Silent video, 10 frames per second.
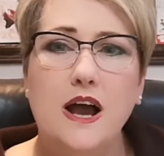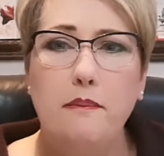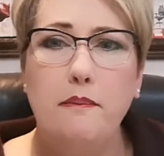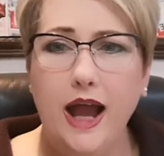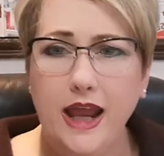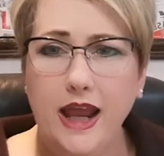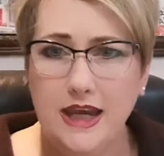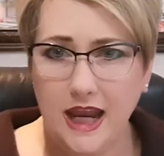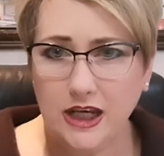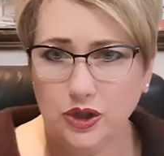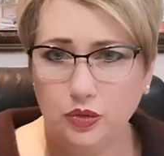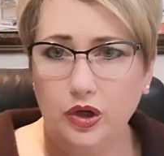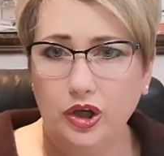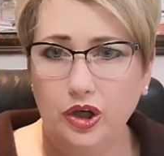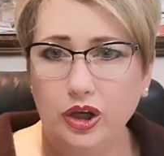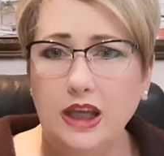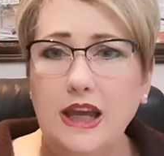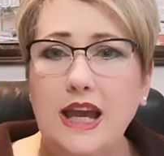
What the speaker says: by a network